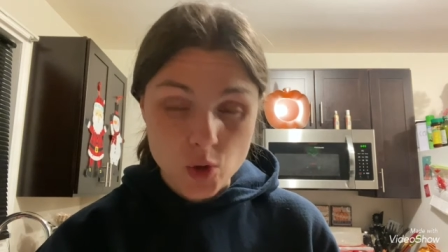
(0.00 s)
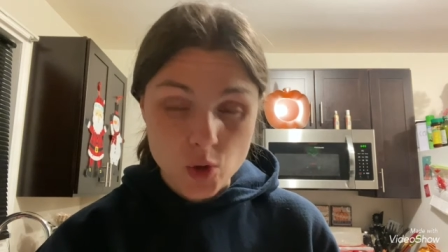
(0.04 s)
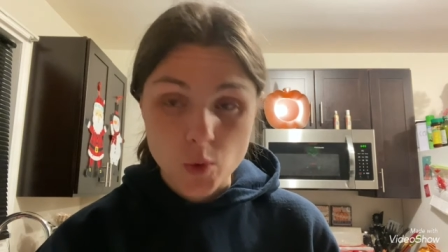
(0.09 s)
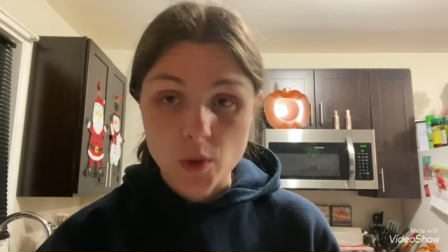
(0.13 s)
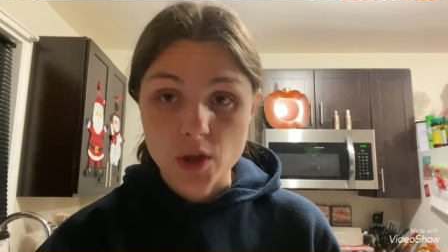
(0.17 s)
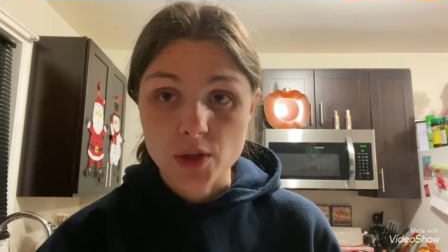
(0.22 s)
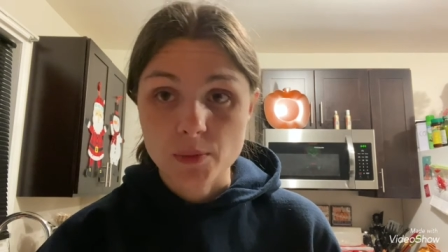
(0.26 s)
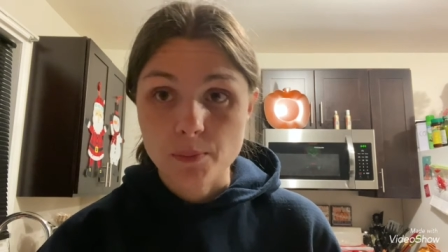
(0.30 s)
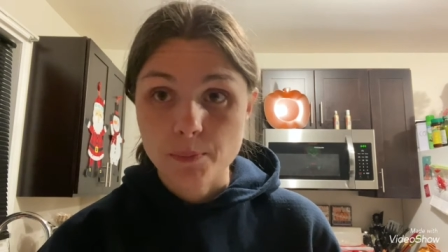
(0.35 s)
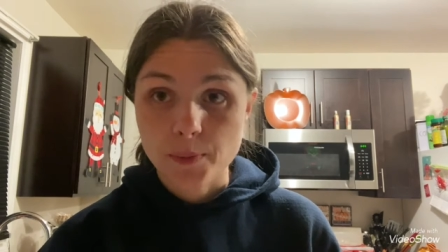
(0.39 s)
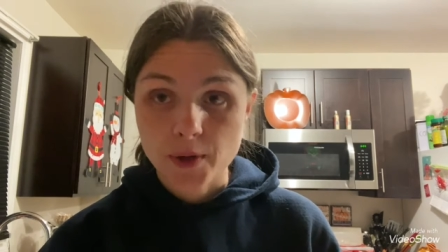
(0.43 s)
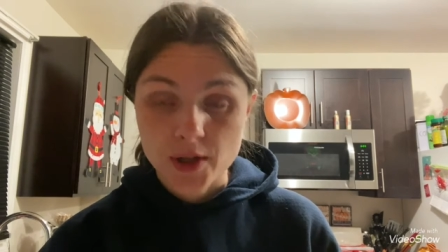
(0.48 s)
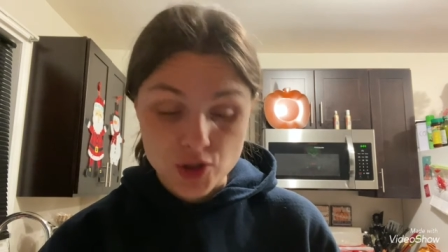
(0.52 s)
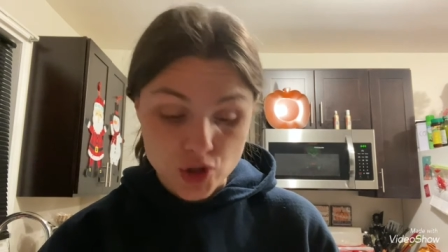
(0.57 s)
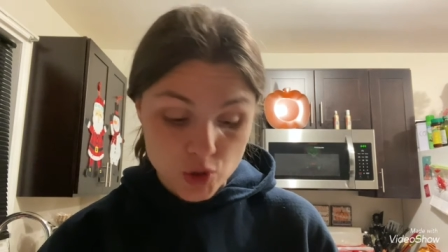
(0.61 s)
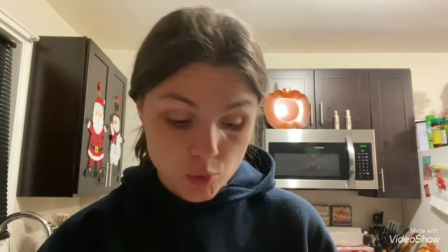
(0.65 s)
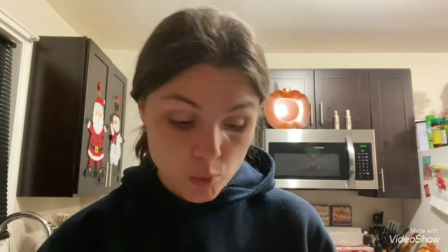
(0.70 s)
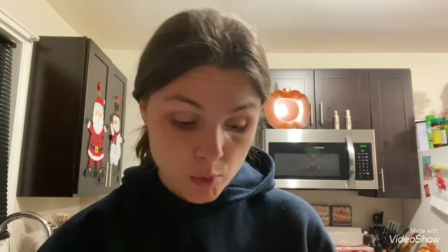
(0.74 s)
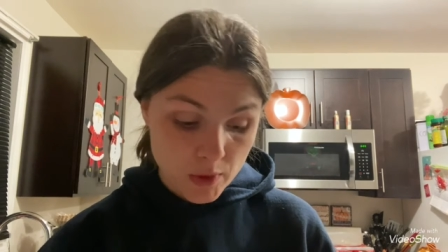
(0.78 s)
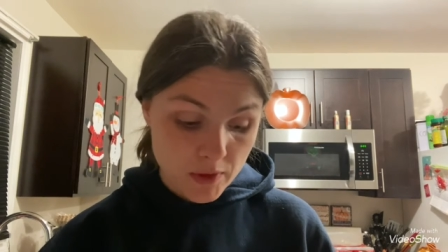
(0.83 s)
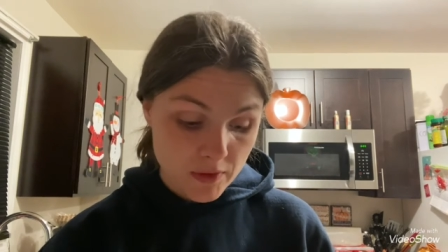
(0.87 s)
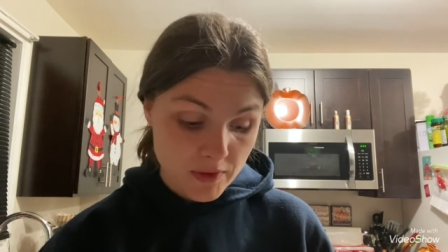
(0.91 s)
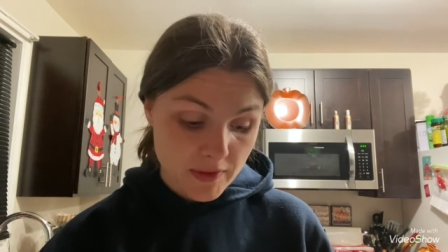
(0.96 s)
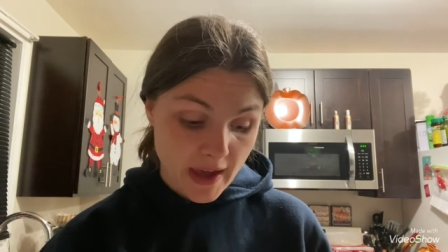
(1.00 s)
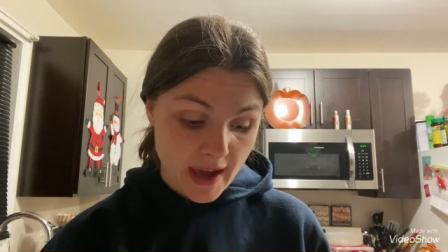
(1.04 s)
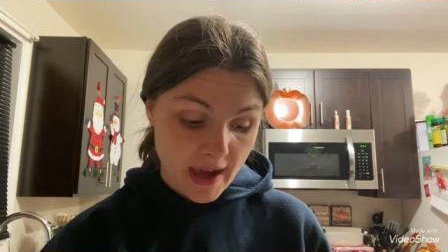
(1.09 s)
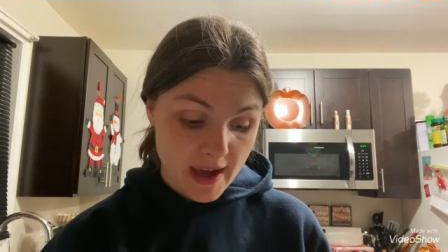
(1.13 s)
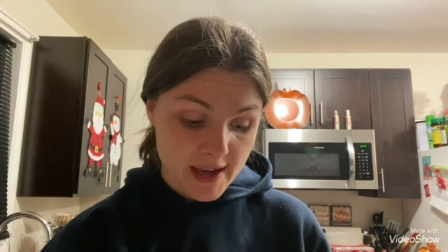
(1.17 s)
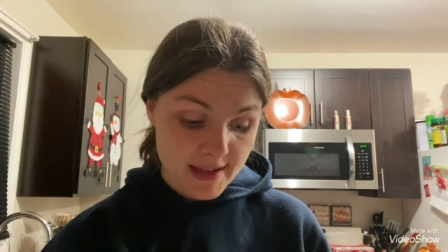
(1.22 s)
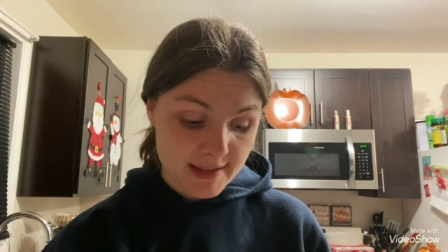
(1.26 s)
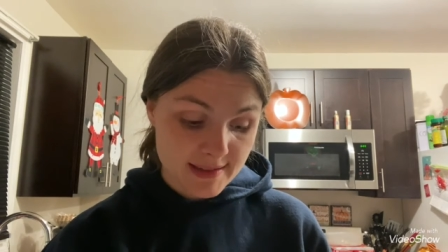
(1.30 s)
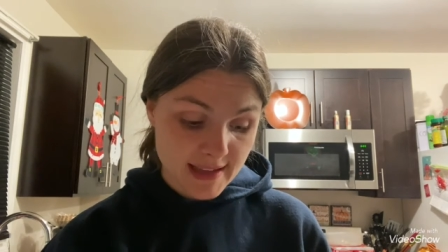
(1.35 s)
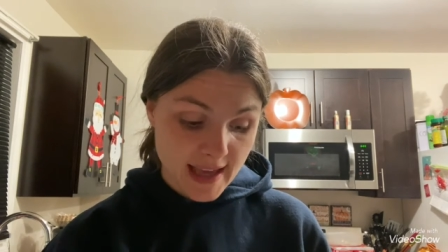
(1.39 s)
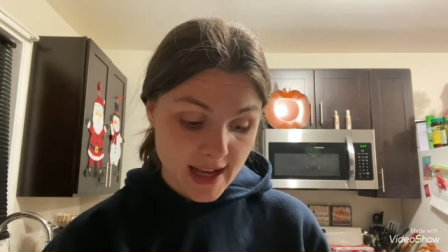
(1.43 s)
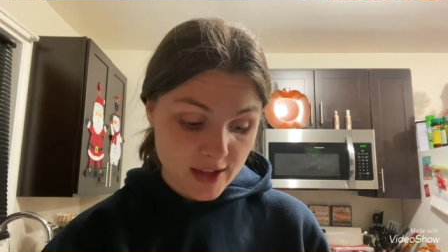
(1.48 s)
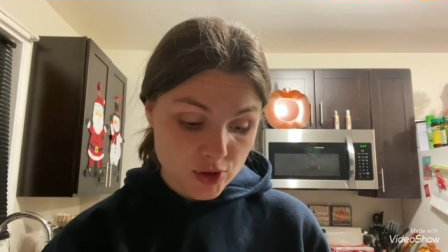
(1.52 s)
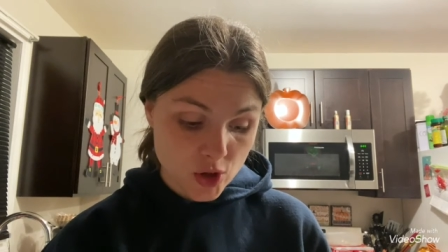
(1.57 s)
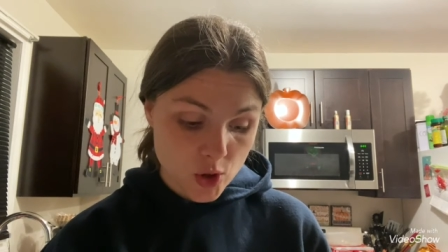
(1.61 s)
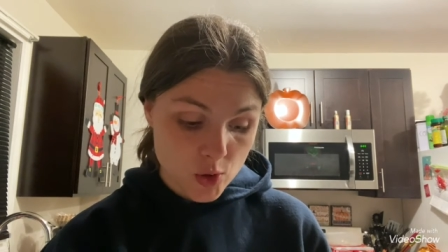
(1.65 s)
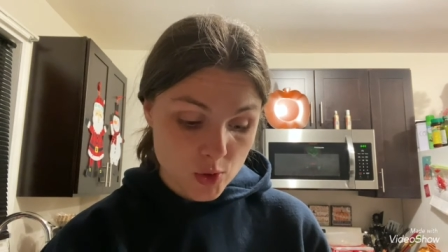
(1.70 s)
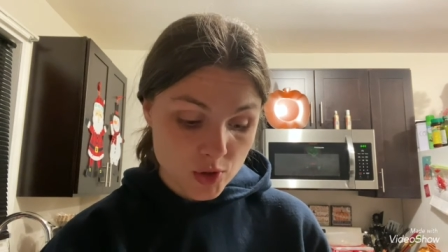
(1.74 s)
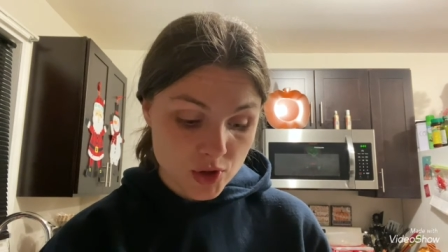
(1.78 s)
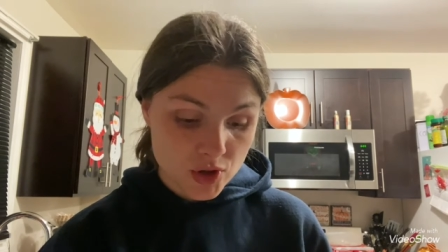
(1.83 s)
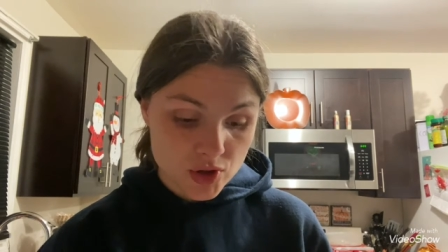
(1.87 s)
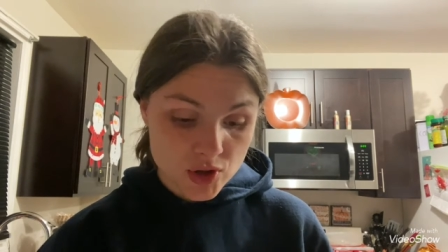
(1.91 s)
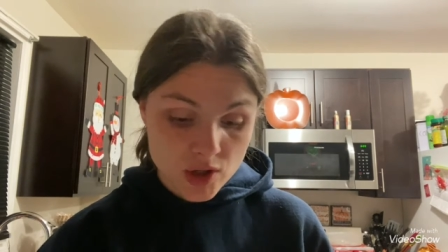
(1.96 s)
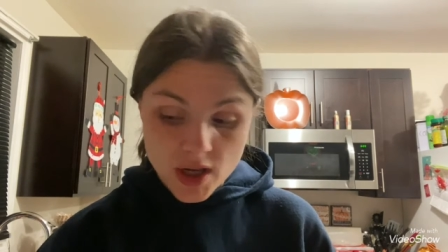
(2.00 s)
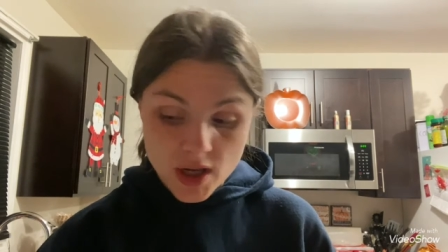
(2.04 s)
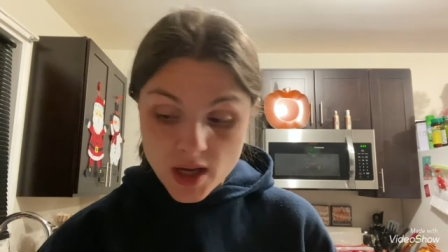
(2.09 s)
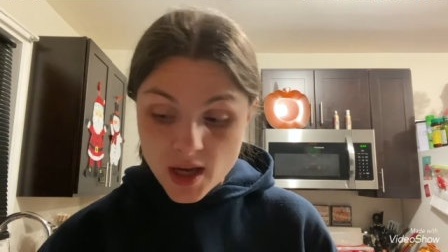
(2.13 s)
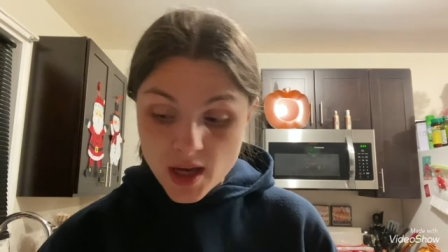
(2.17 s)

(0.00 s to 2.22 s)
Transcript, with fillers: to a person with that is lactose